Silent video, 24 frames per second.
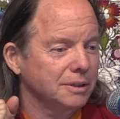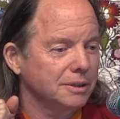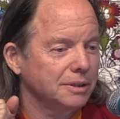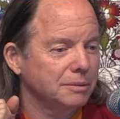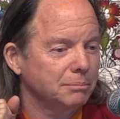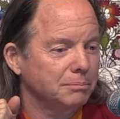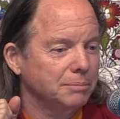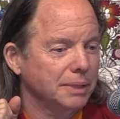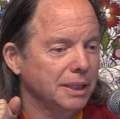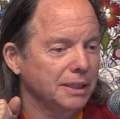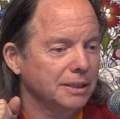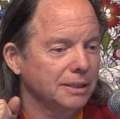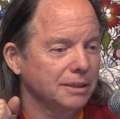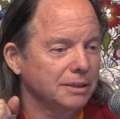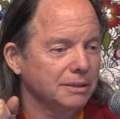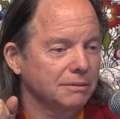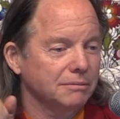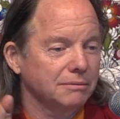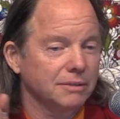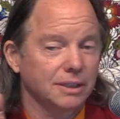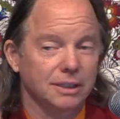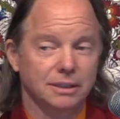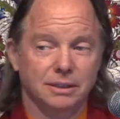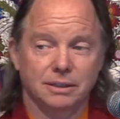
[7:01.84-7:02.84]
the Spanish
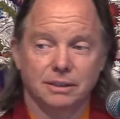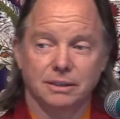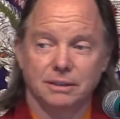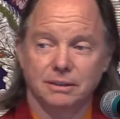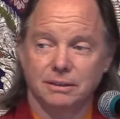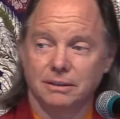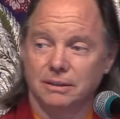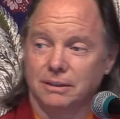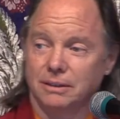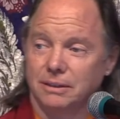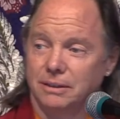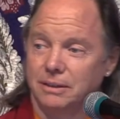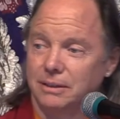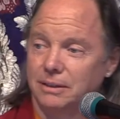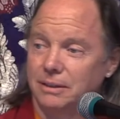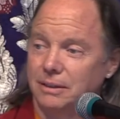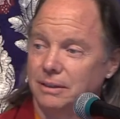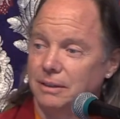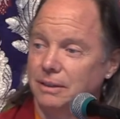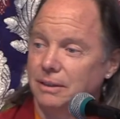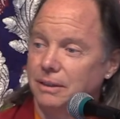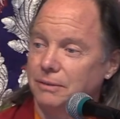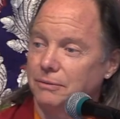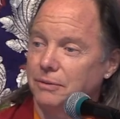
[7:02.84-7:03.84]
and Russian
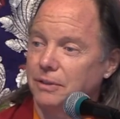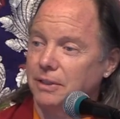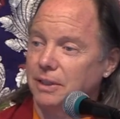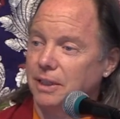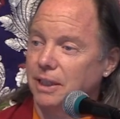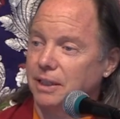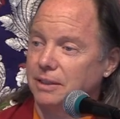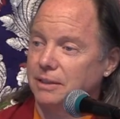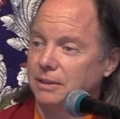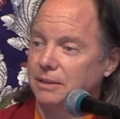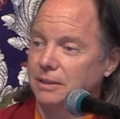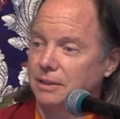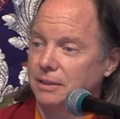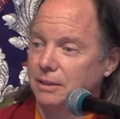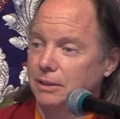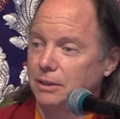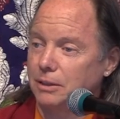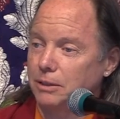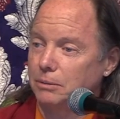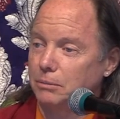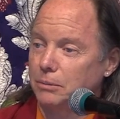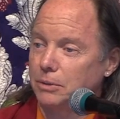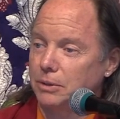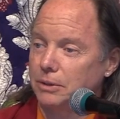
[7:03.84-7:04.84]
if you guys are in a
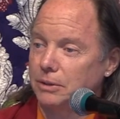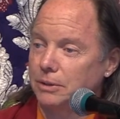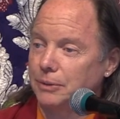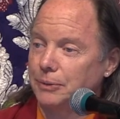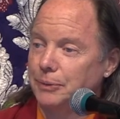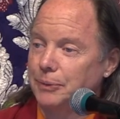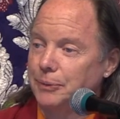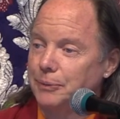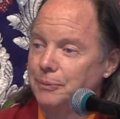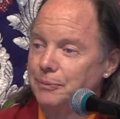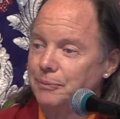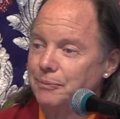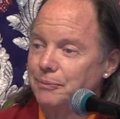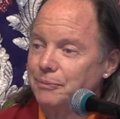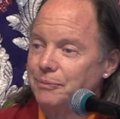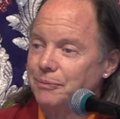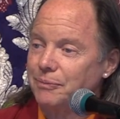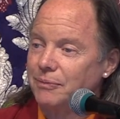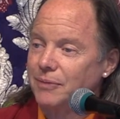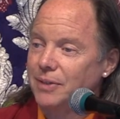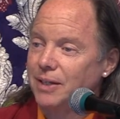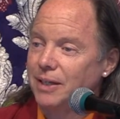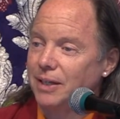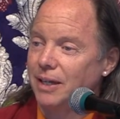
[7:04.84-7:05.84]
good mood.
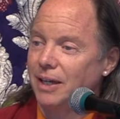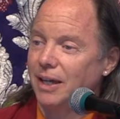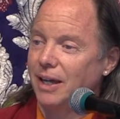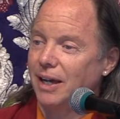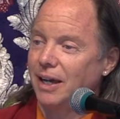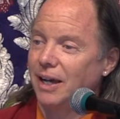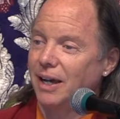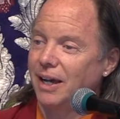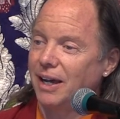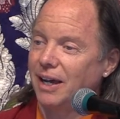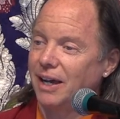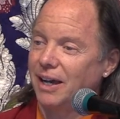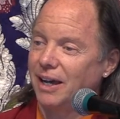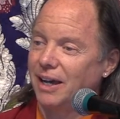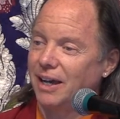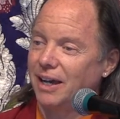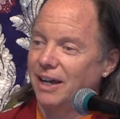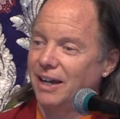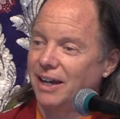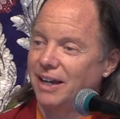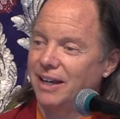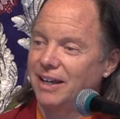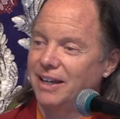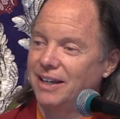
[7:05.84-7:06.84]

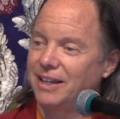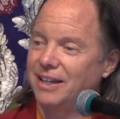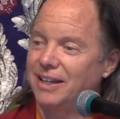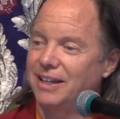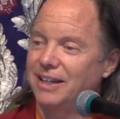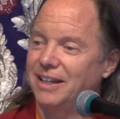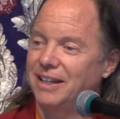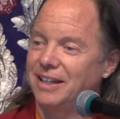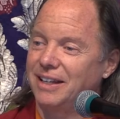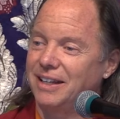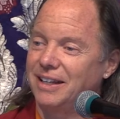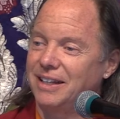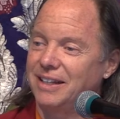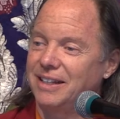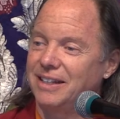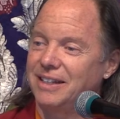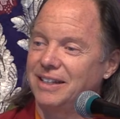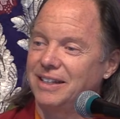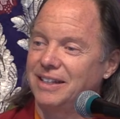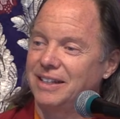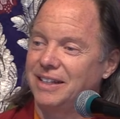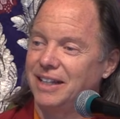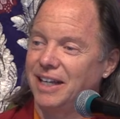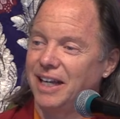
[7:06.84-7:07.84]
Uh,
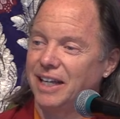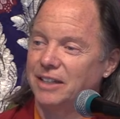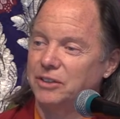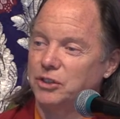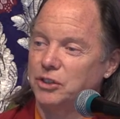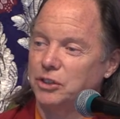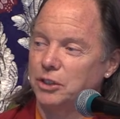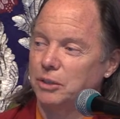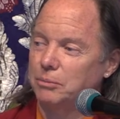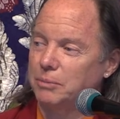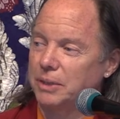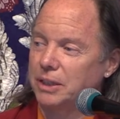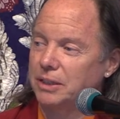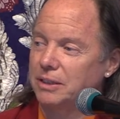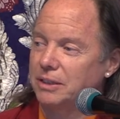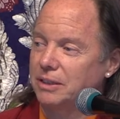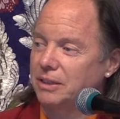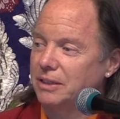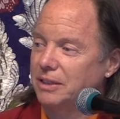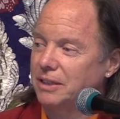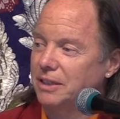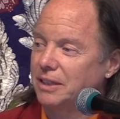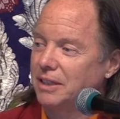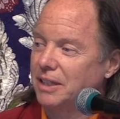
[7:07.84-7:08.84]
and German.
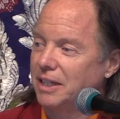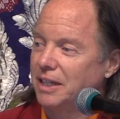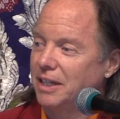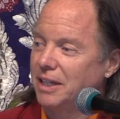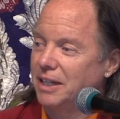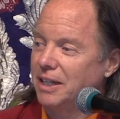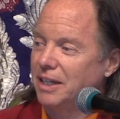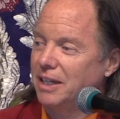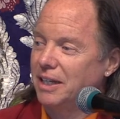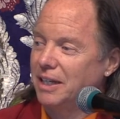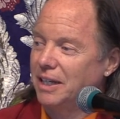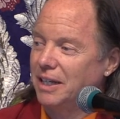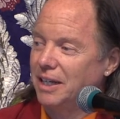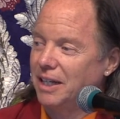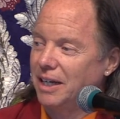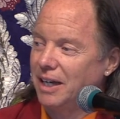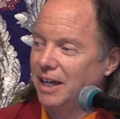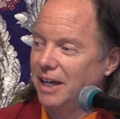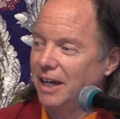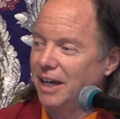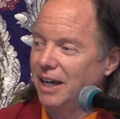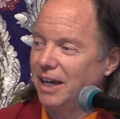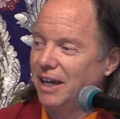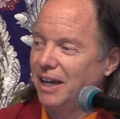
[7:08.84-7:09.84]

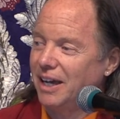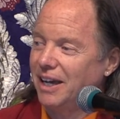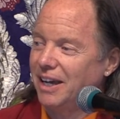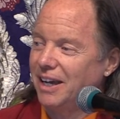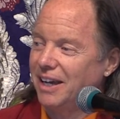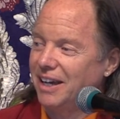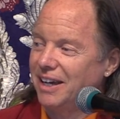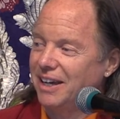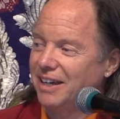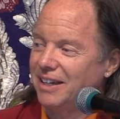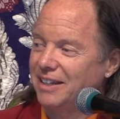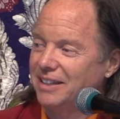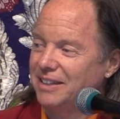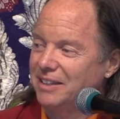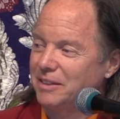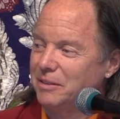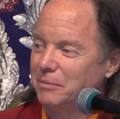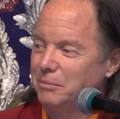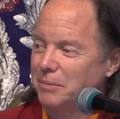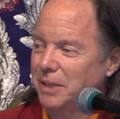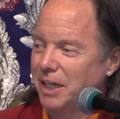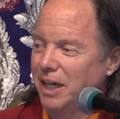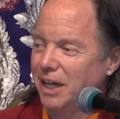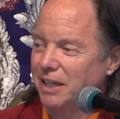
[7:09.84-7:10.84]
Uh,
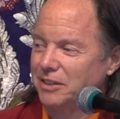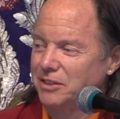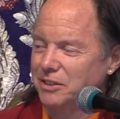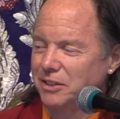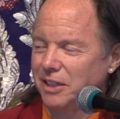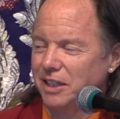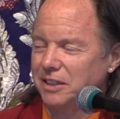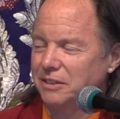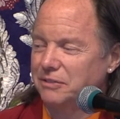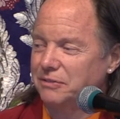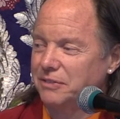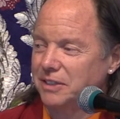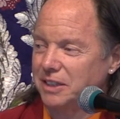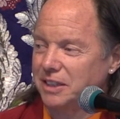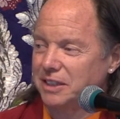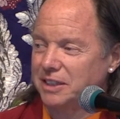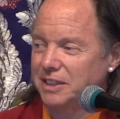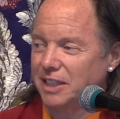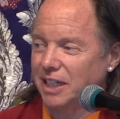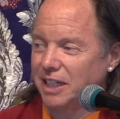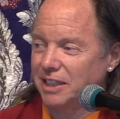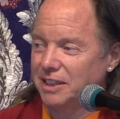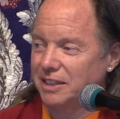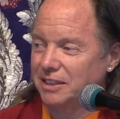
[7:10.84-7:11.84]
but I'll try to finish
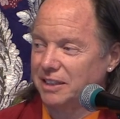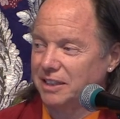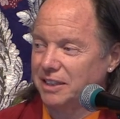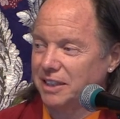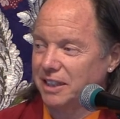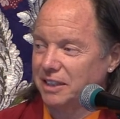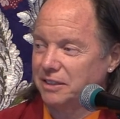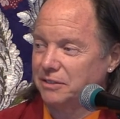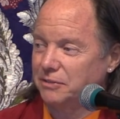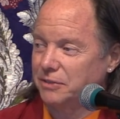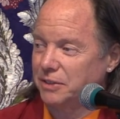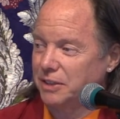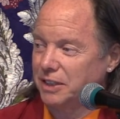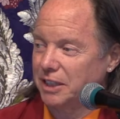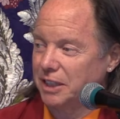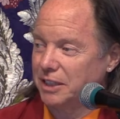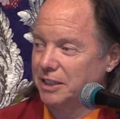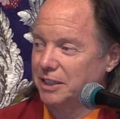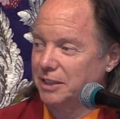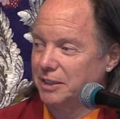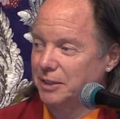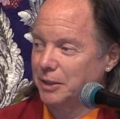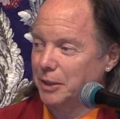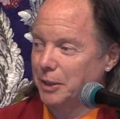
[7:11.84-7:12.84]
that in the next few
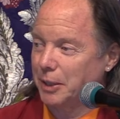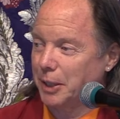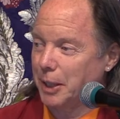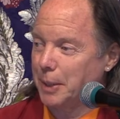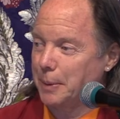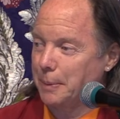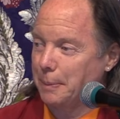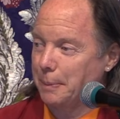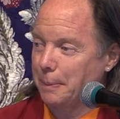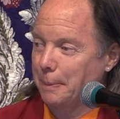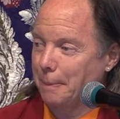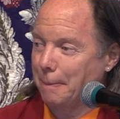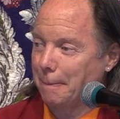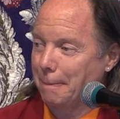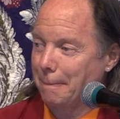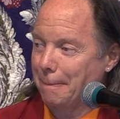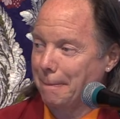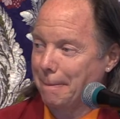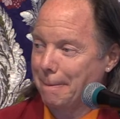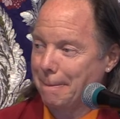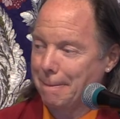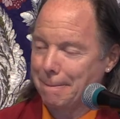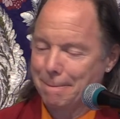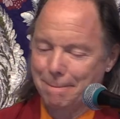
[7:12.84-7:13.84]
days, okay?
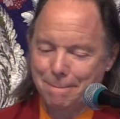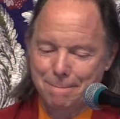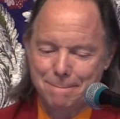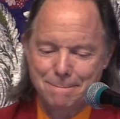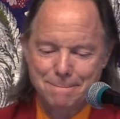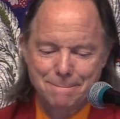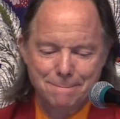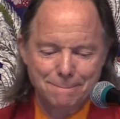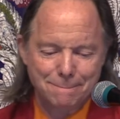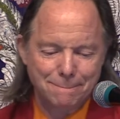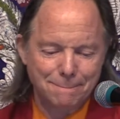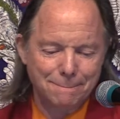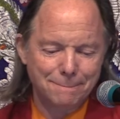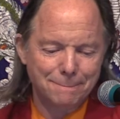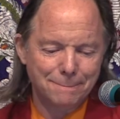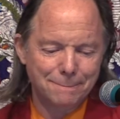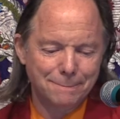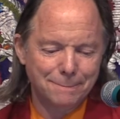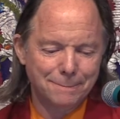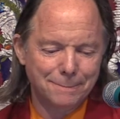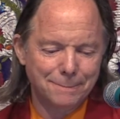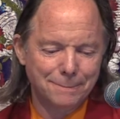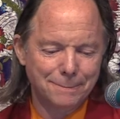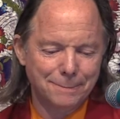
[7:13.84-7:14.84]

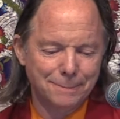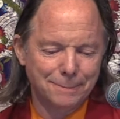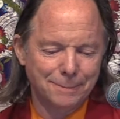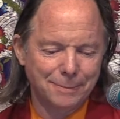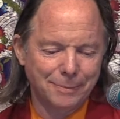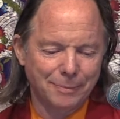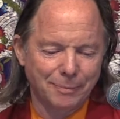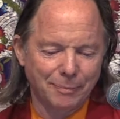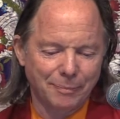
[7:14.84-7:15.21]
Mm.